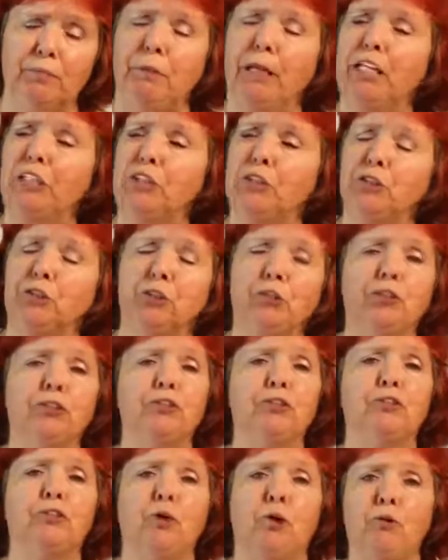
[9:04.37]
Make sure
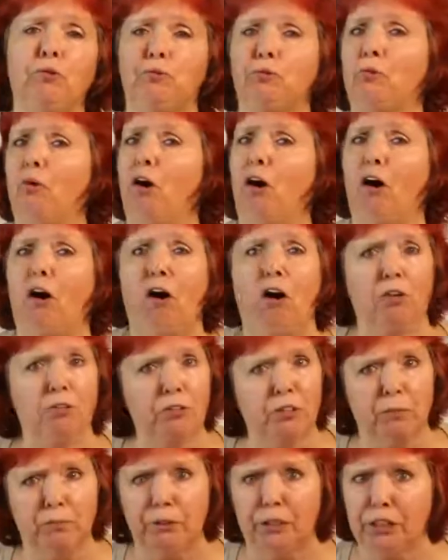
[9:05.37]
you go through all
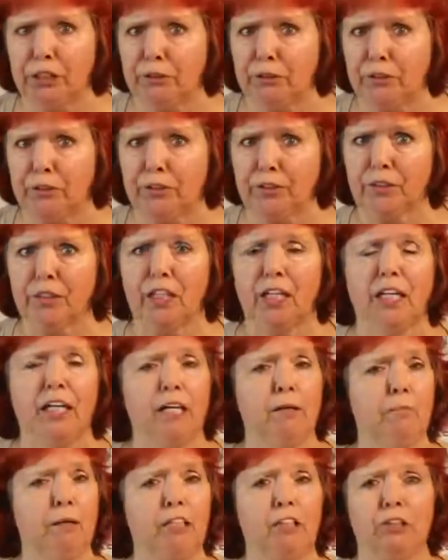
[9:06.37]
those materials.
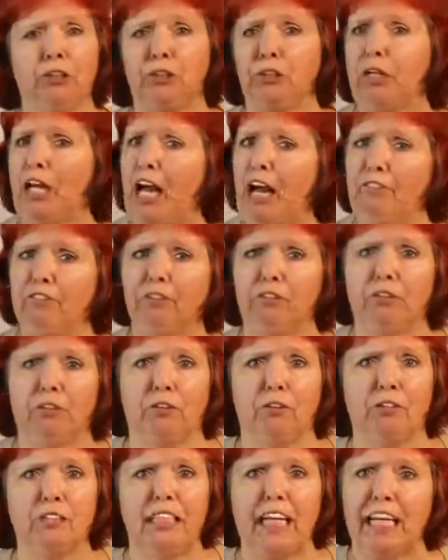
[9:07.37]
Make sure you have
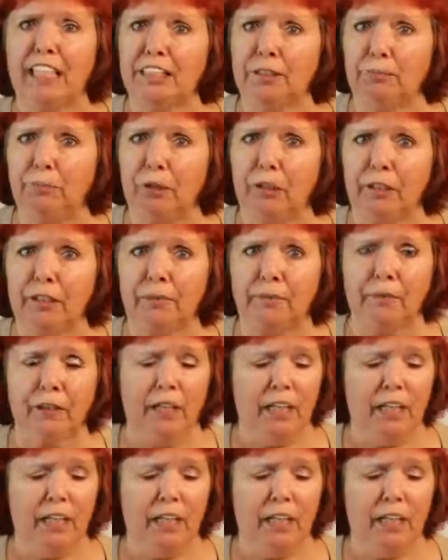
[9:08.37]
your textbook.